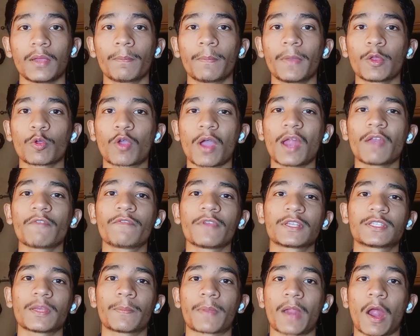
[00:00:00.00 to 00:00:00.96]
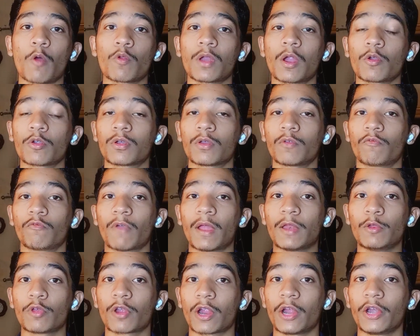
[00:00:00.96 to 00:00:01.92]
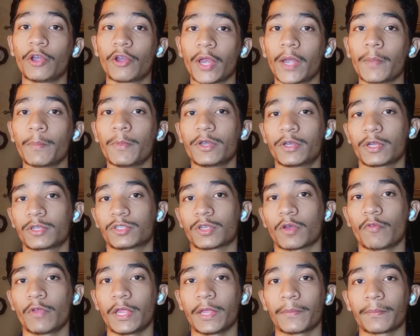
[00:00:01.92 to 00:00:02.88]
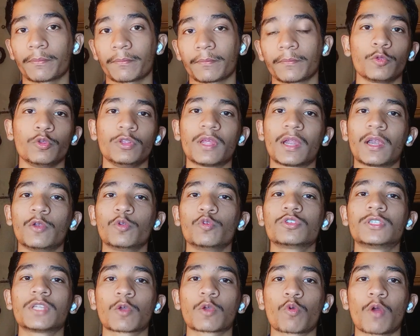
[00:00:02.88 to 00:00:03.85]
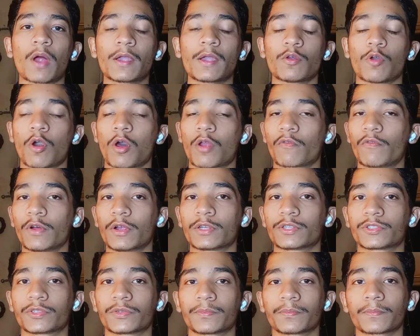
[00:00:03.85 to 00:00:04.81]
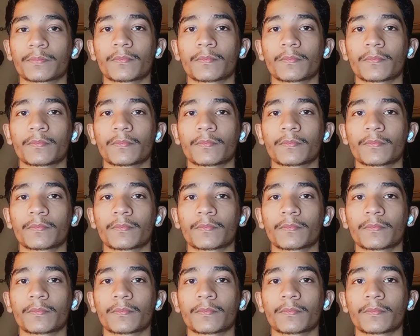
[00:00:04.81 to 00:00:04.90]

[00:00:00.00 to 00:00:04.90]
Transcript: But you can't fix a brownout while you are 100 meters away. You either lose the quad or worse,